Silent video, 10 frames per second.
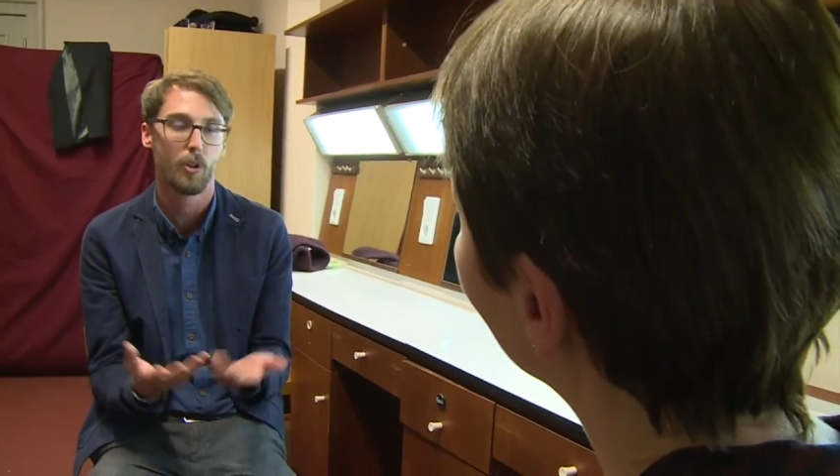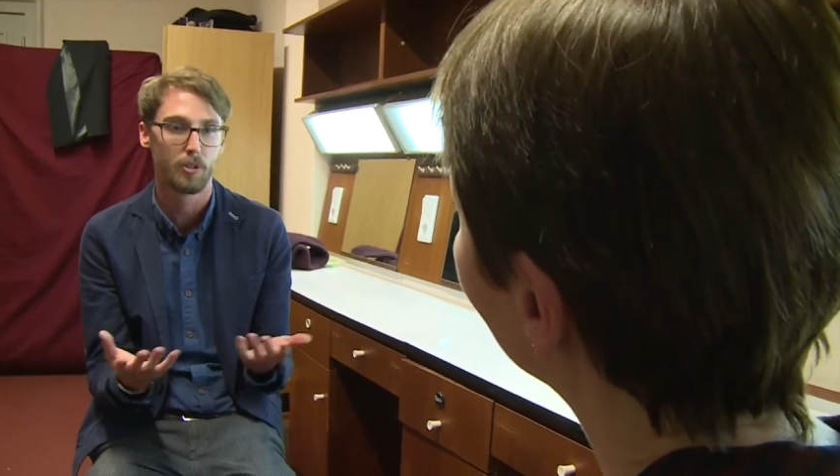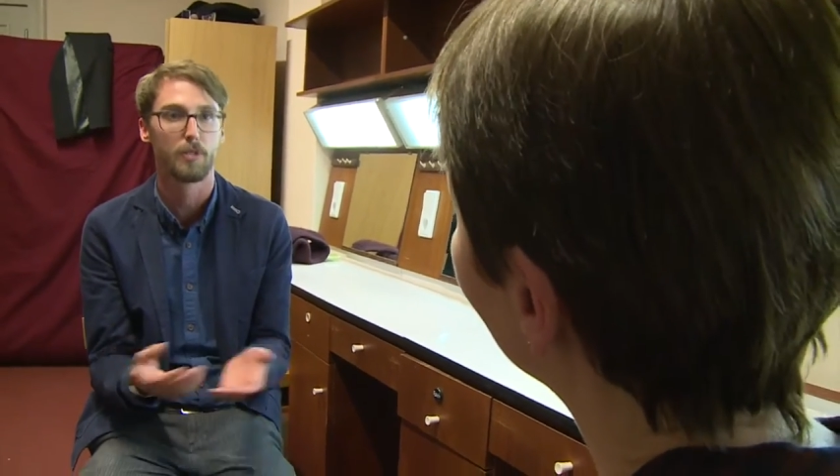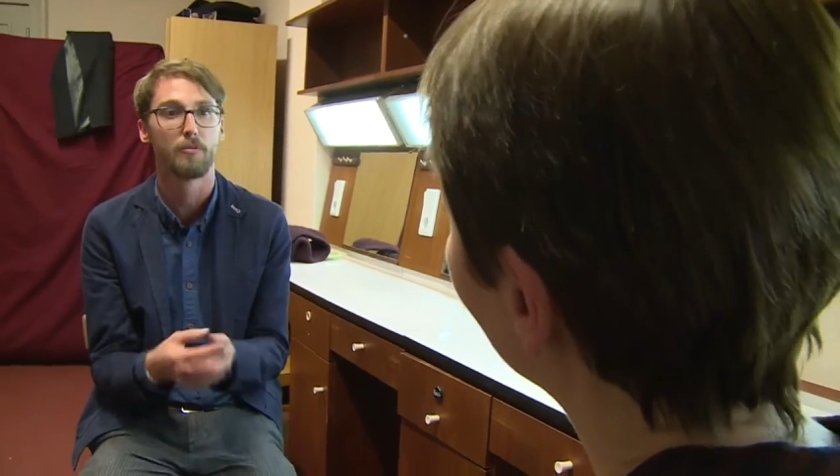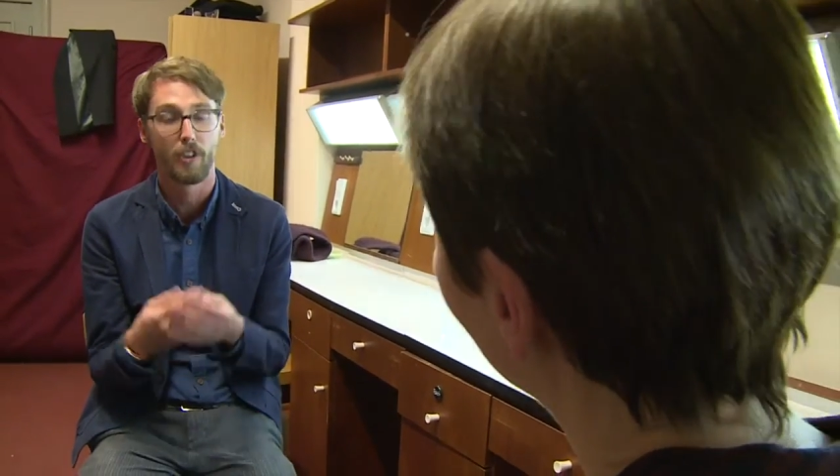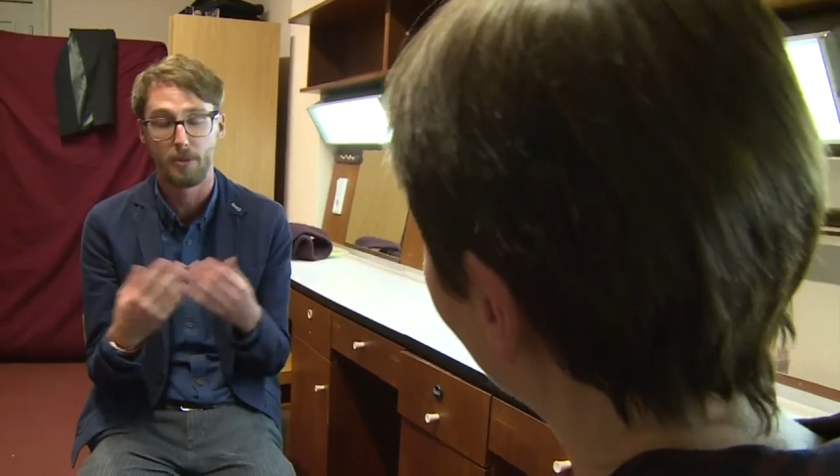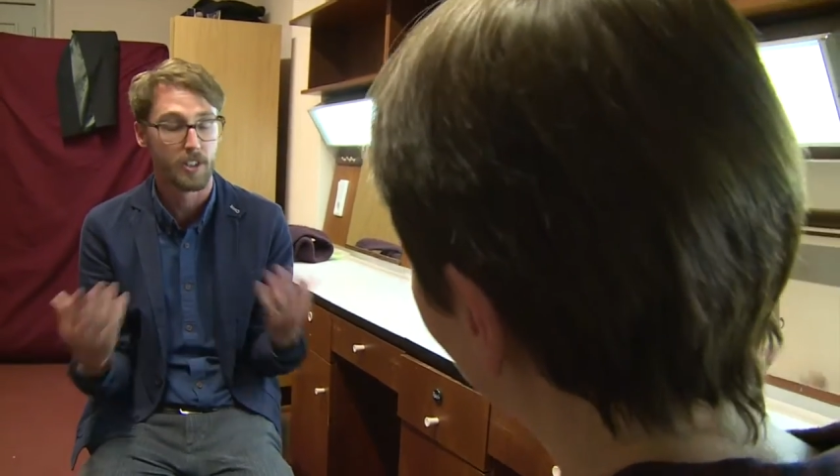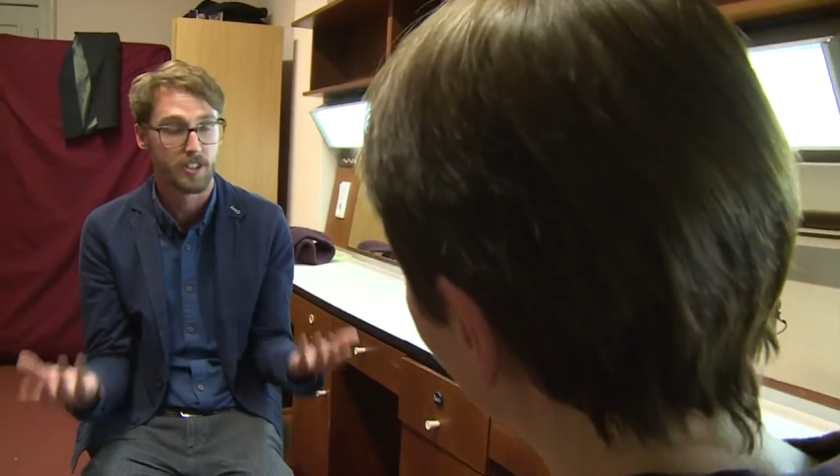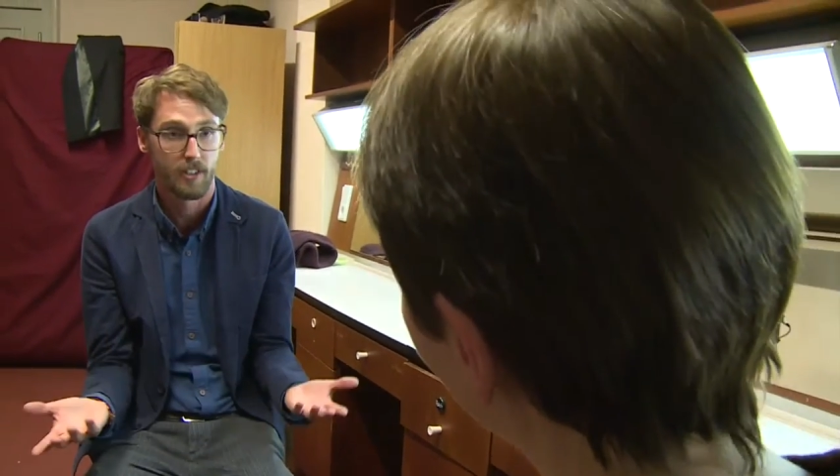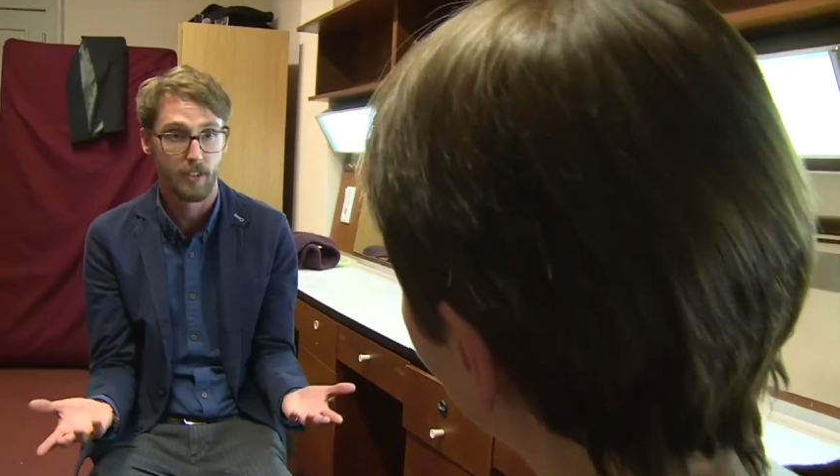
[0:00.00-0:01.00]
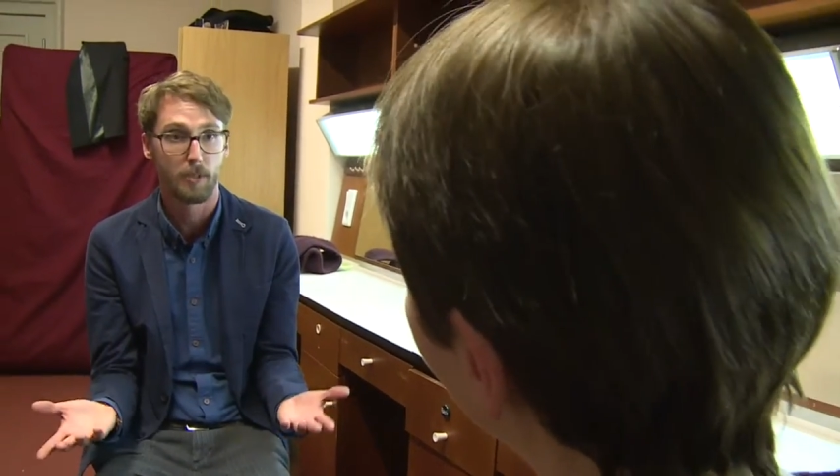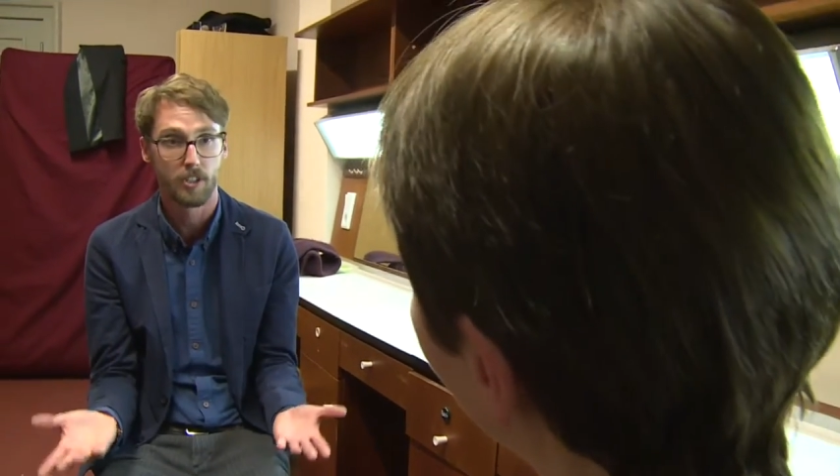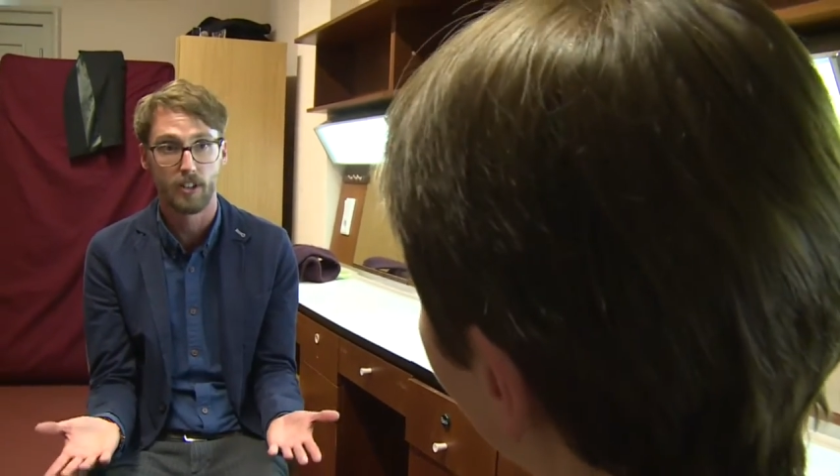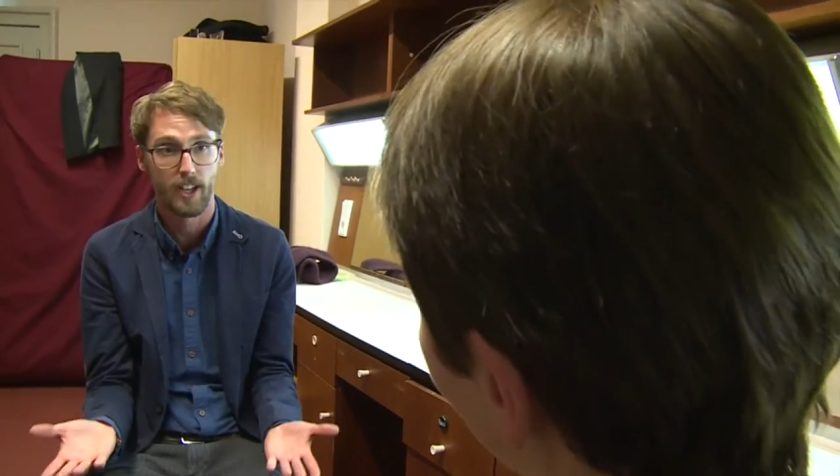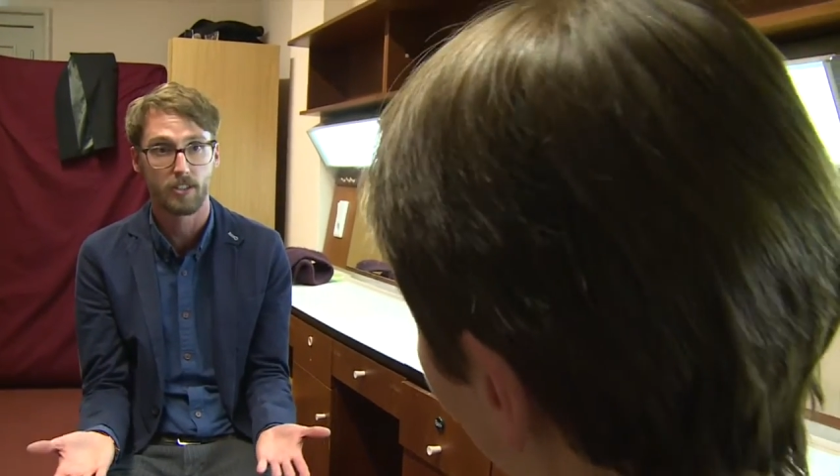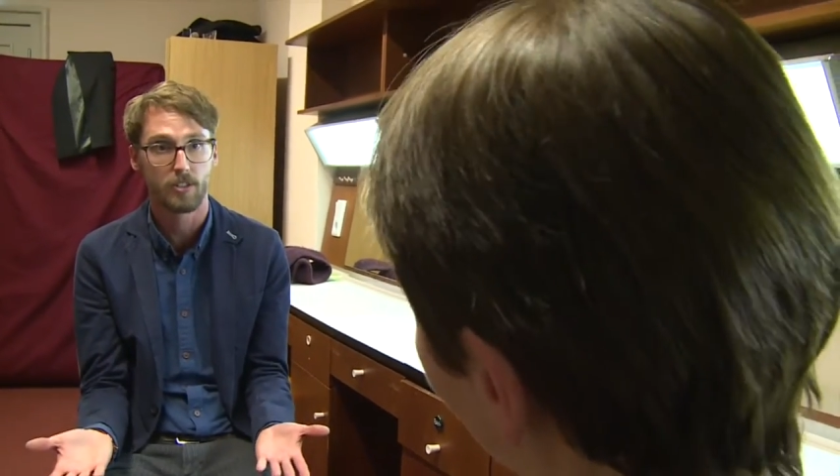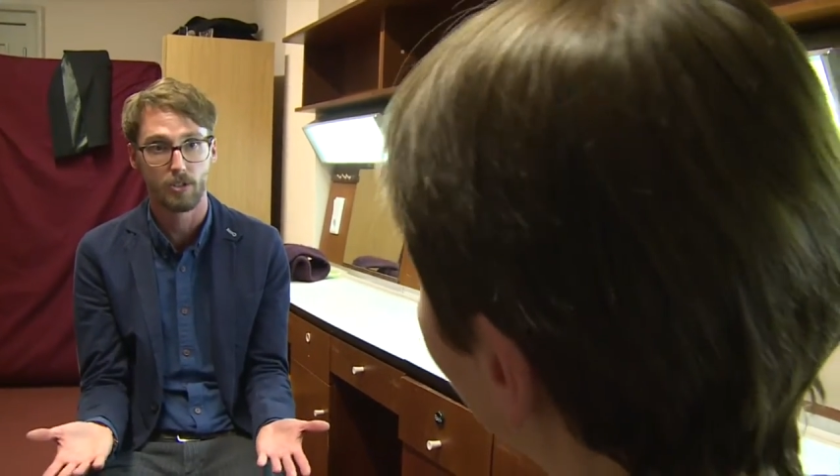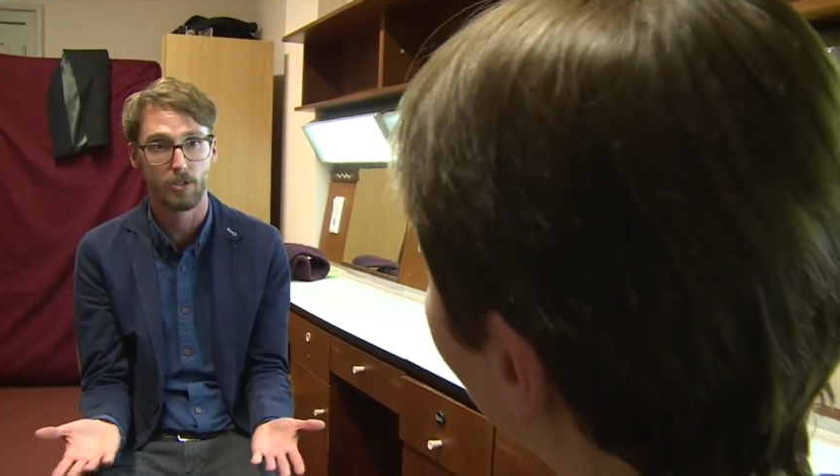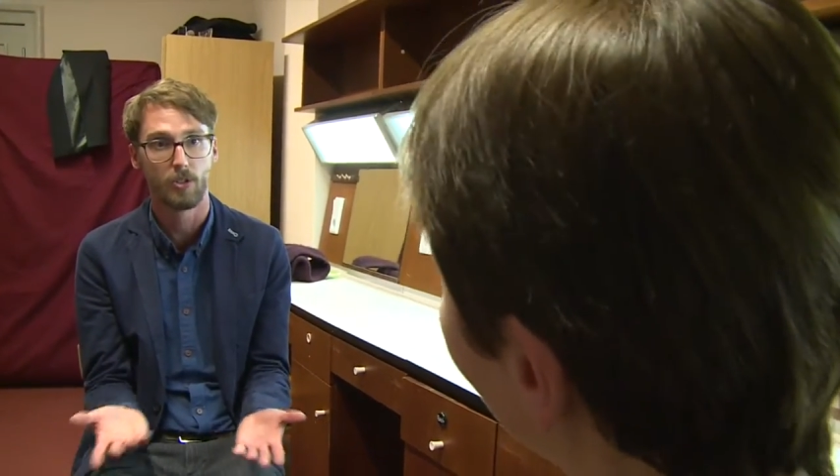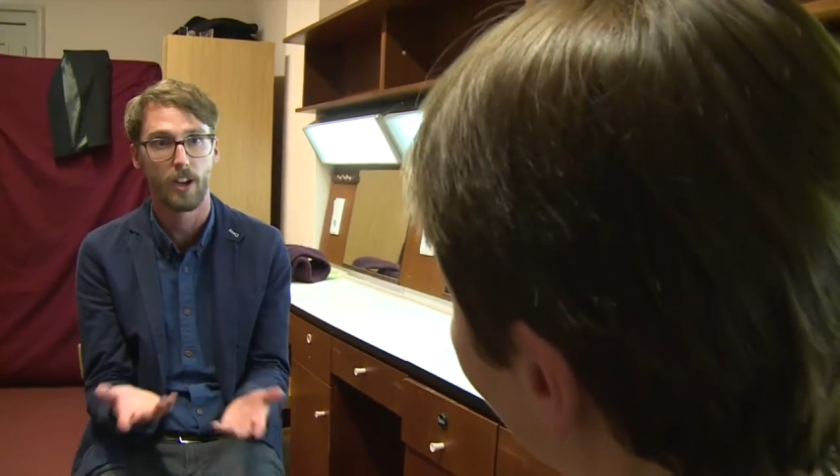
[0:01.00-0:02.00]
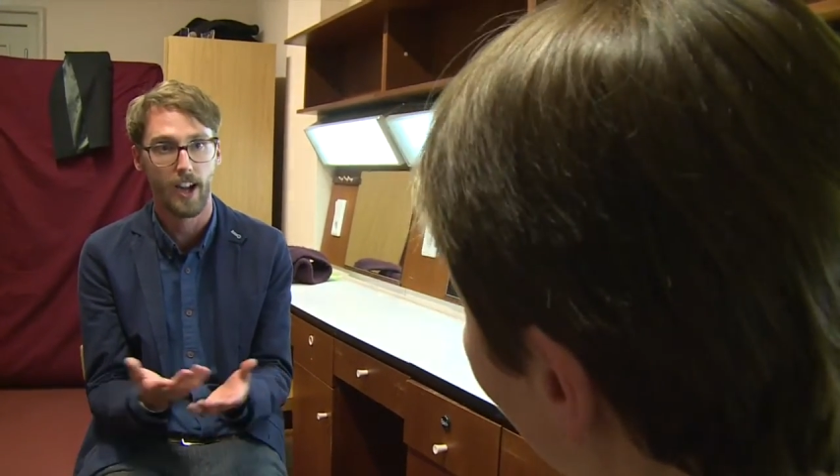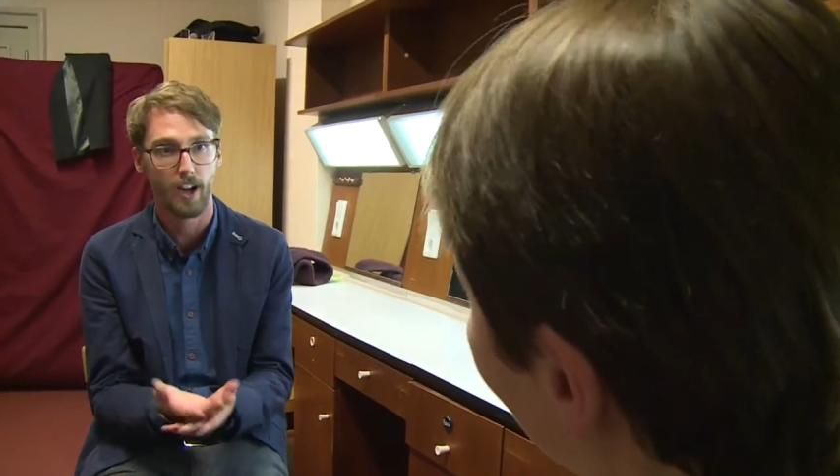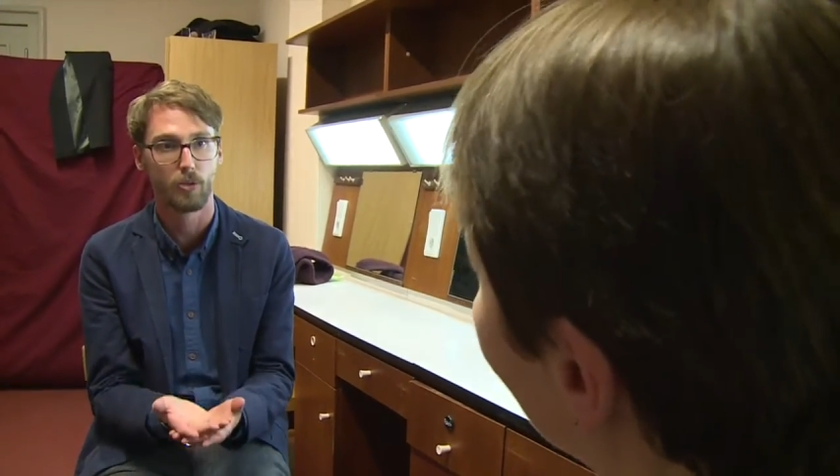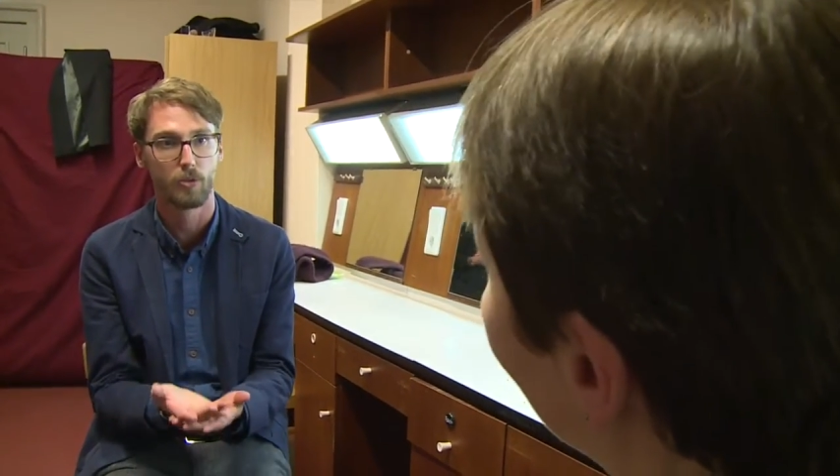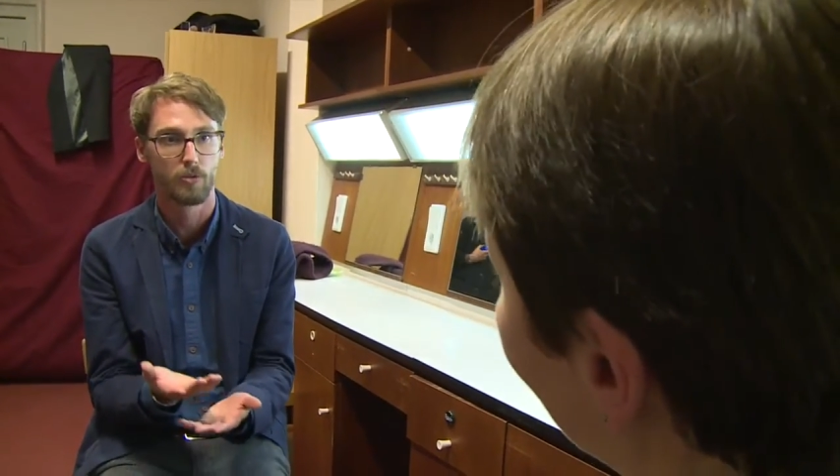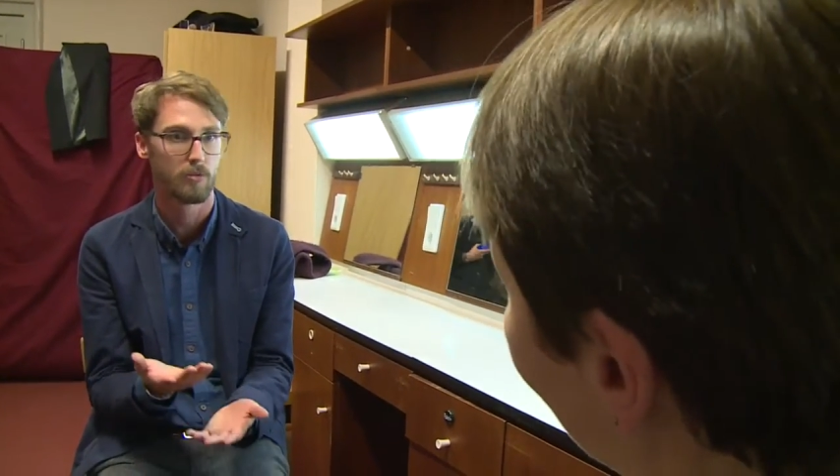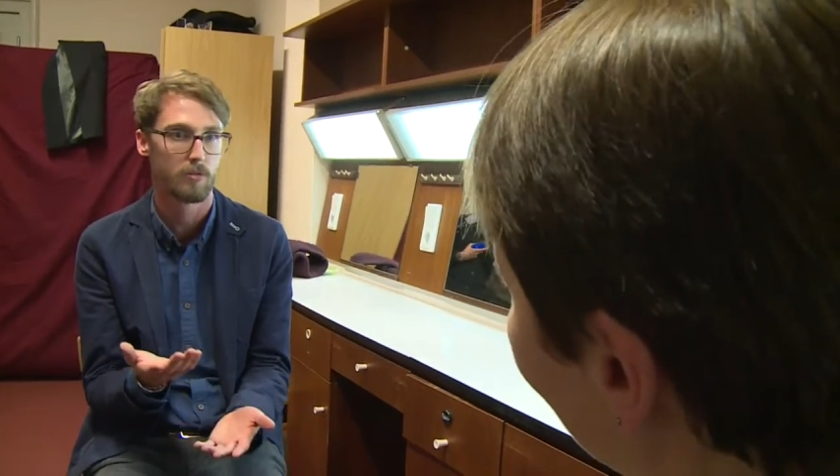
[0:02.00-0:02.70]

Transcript: also very much then must relate to how